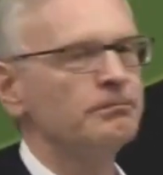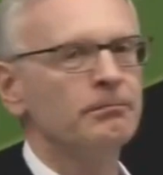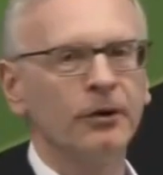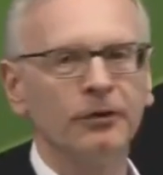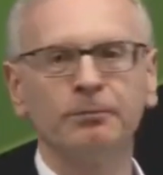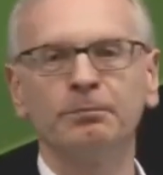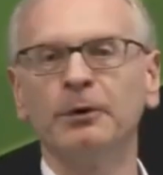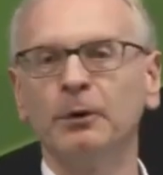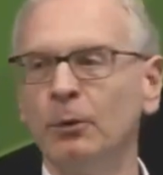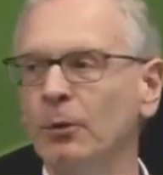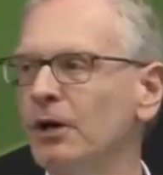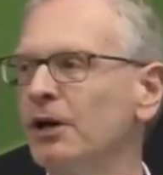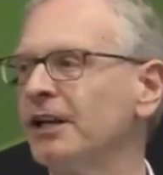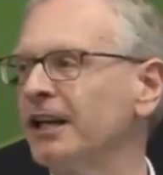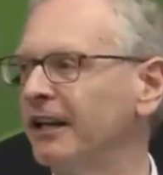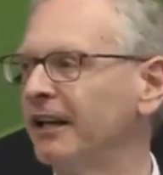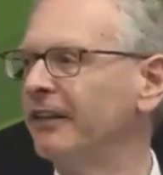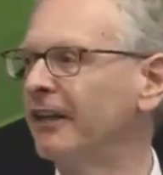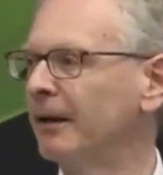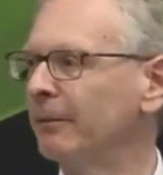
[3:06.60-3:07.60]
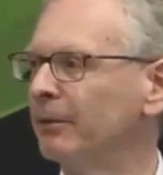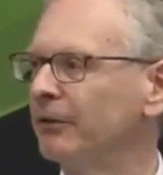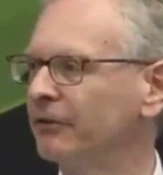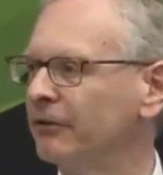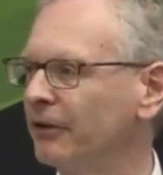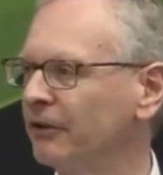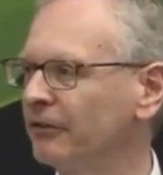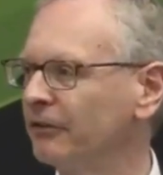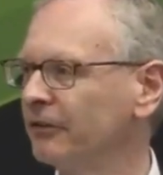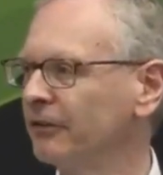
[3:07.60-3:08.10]
must be working in that
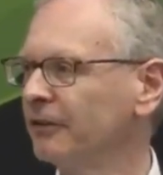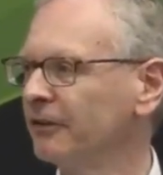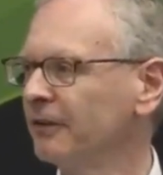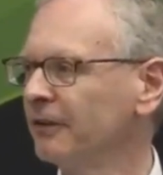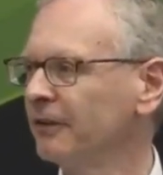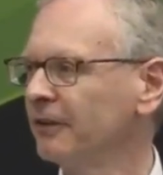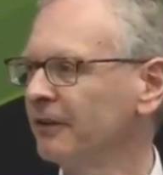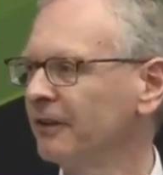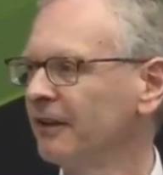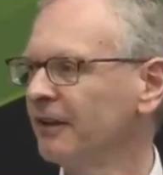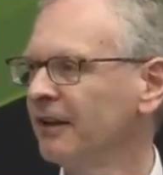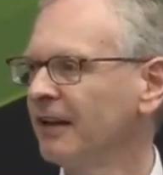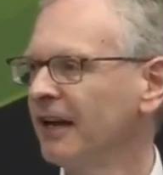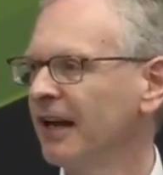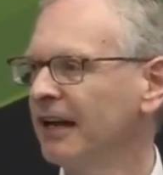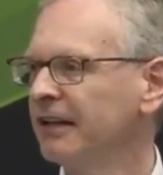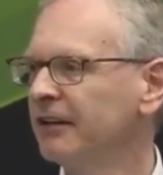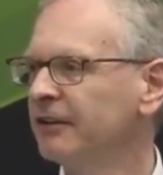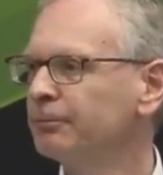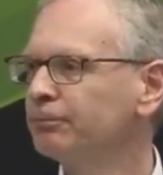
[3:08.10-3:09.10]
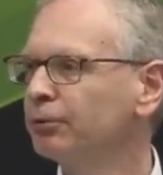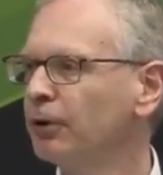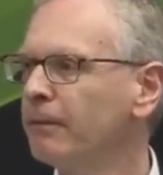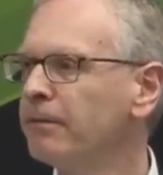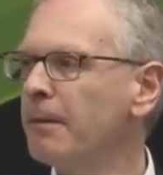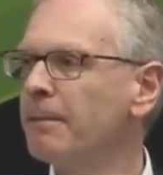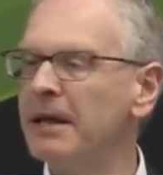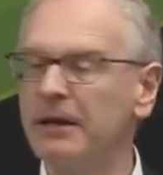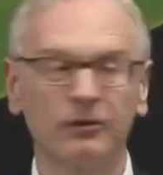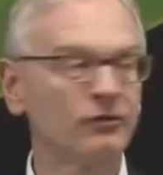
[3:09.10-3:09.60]
business. And there's
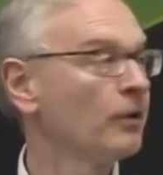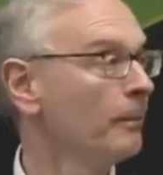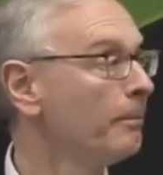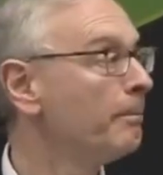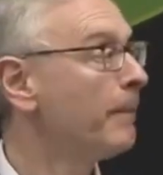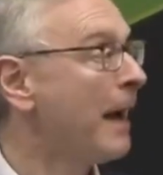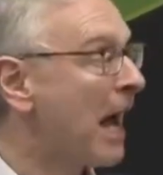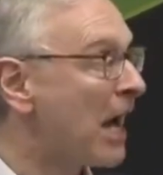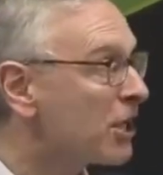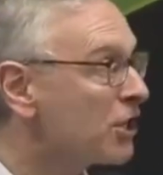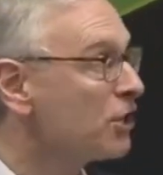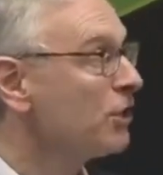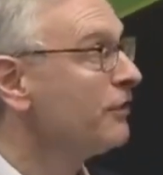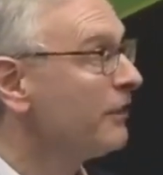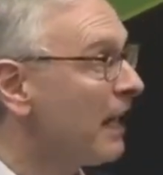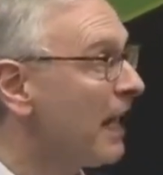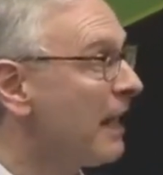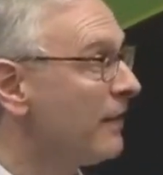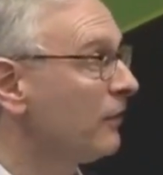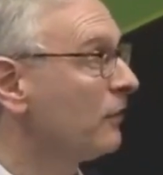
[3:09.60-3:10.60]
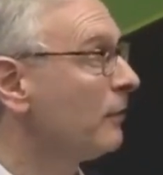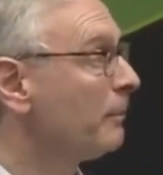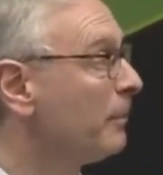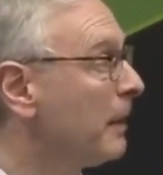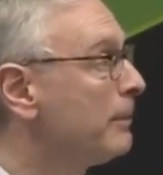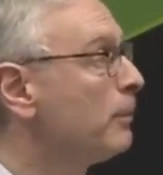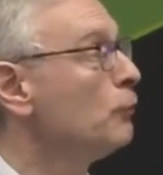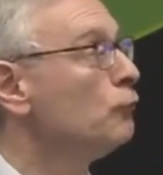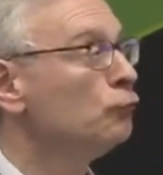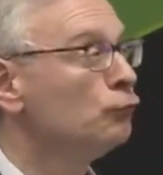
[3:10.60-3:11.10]
probably some passion there. There's some
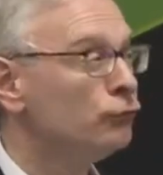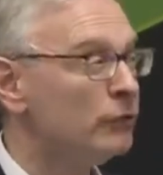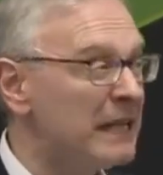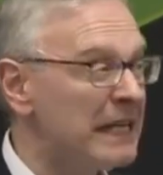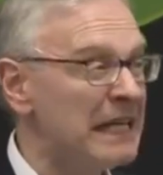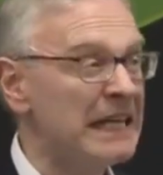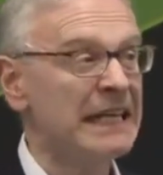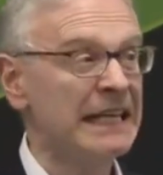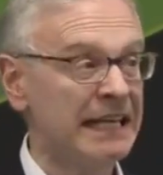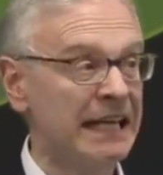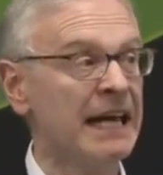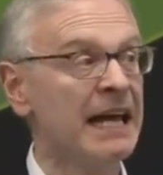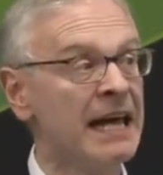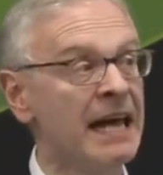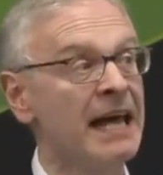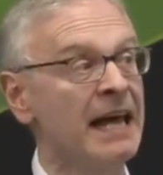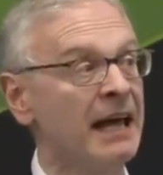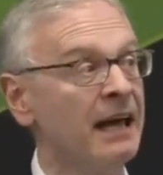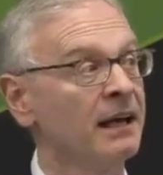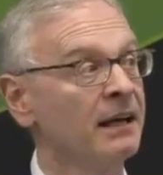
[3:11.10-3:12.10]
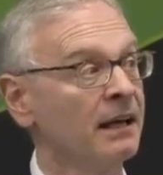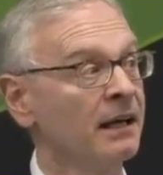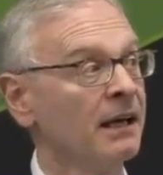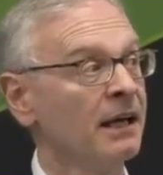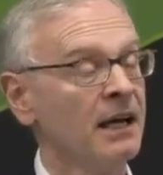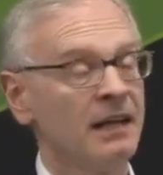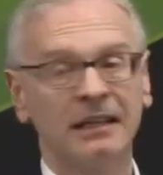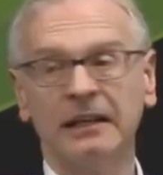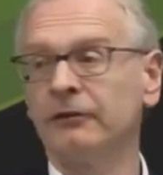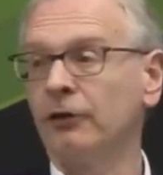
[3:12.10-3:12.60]
people who really care.
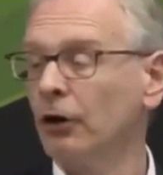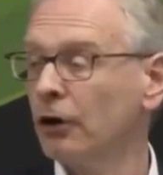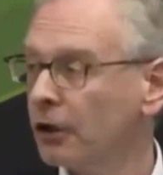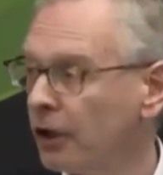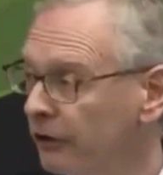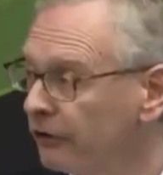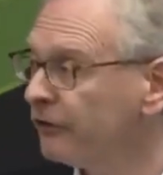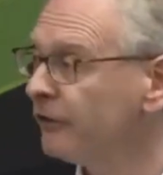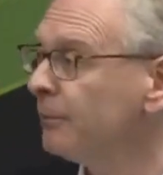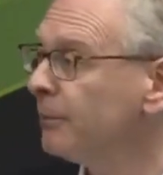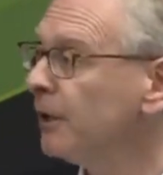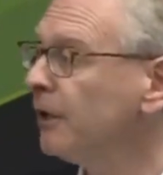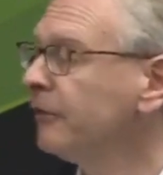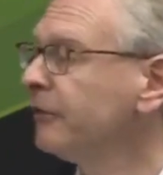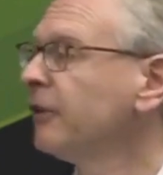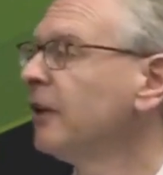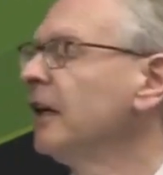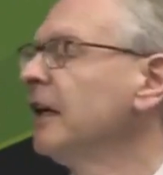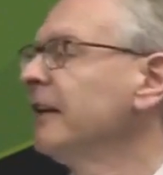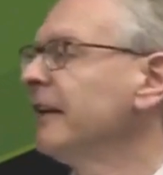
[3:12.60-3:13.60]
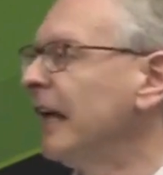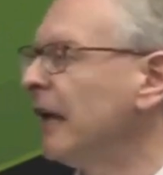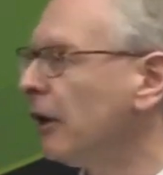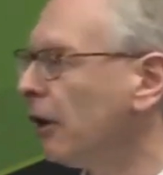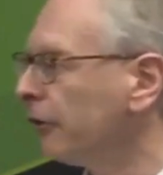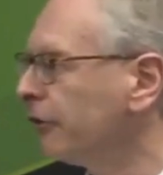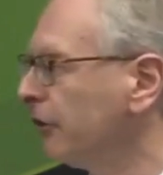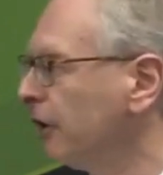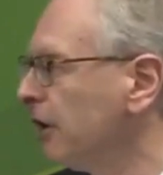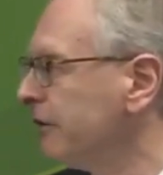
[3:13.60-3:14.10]
They've got customers. They
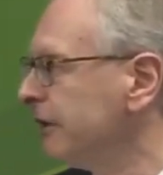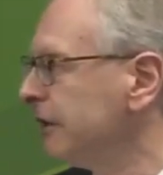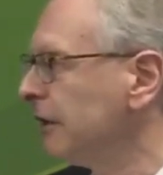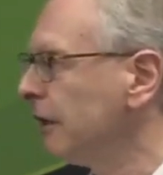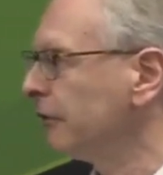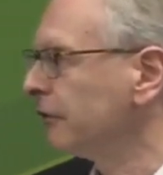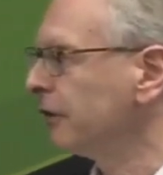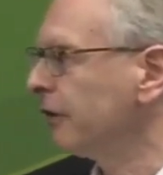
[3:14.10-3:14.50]
are serving those